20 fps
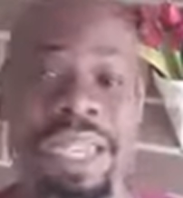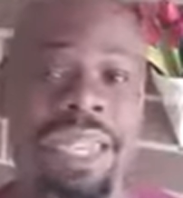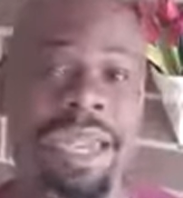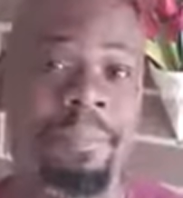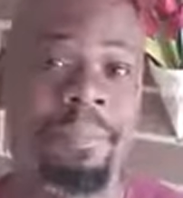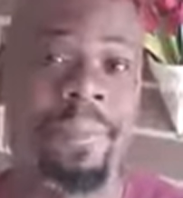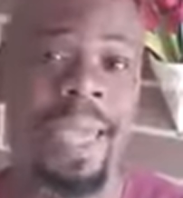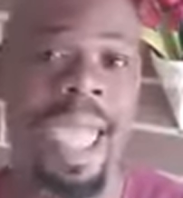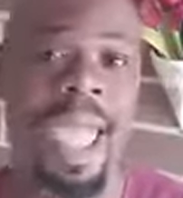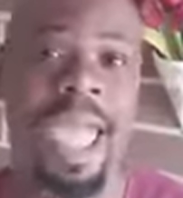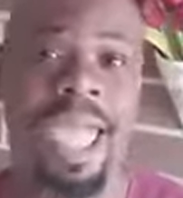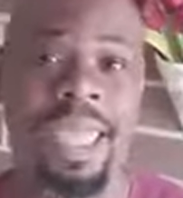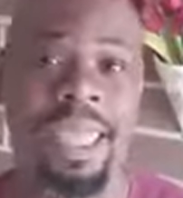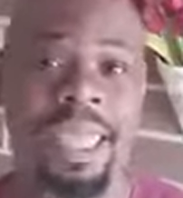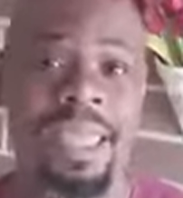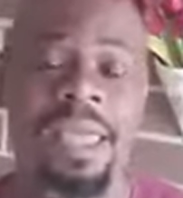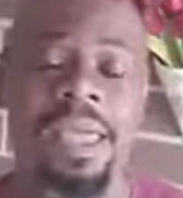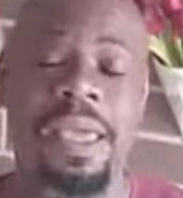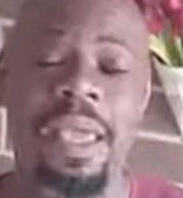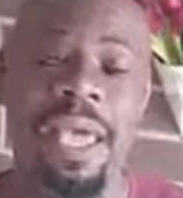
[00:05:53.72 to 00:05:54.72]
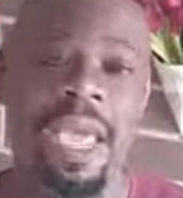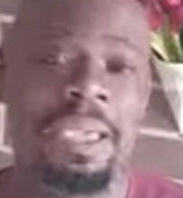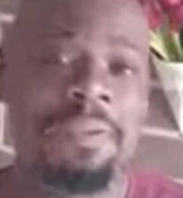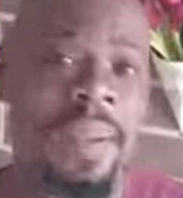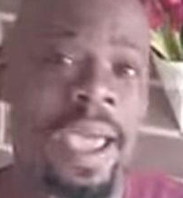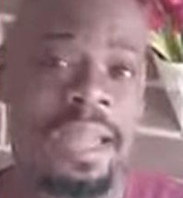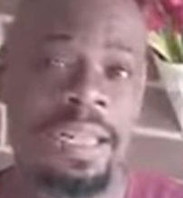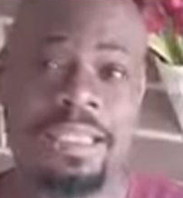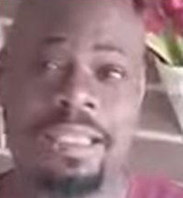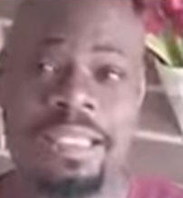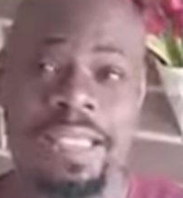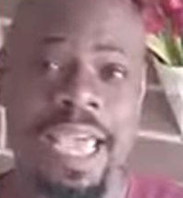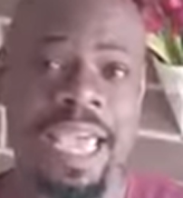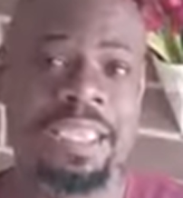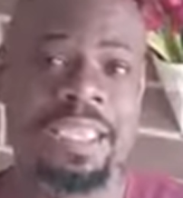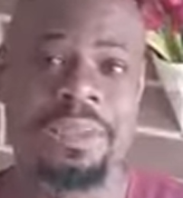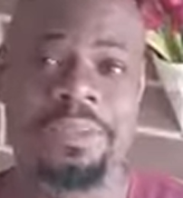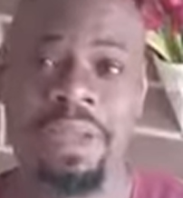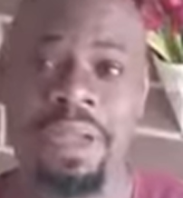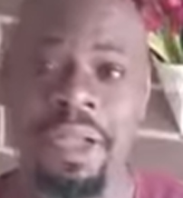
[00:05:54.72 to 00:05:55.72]
the back, and you might have to just ask
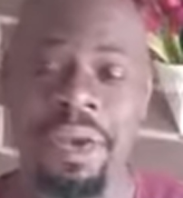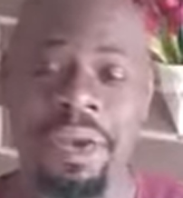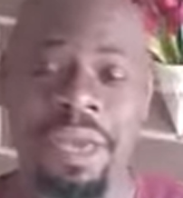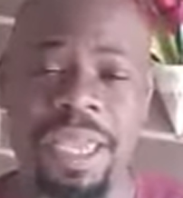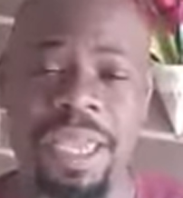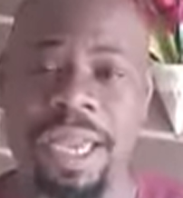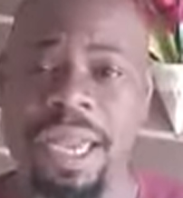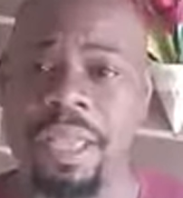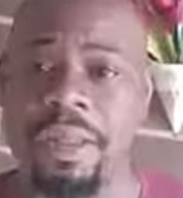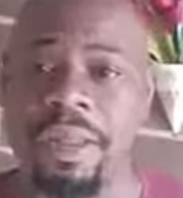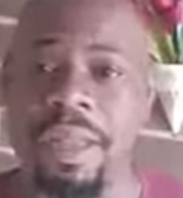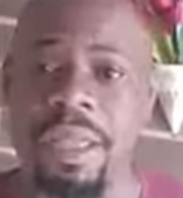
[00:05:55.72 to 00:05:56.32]
them to go get it.